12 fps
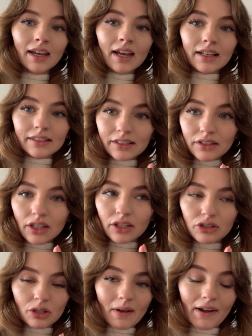Did the
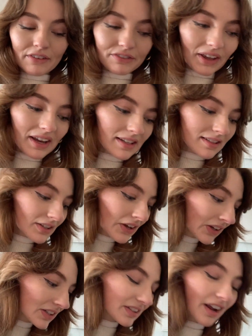two outfits.
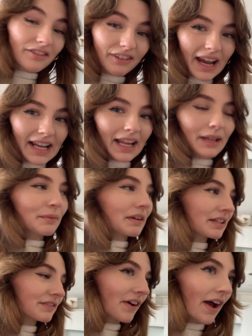Started raining, but
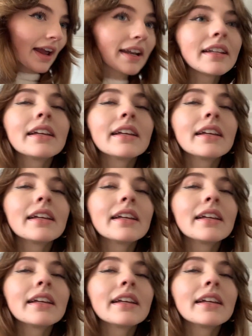it's fine.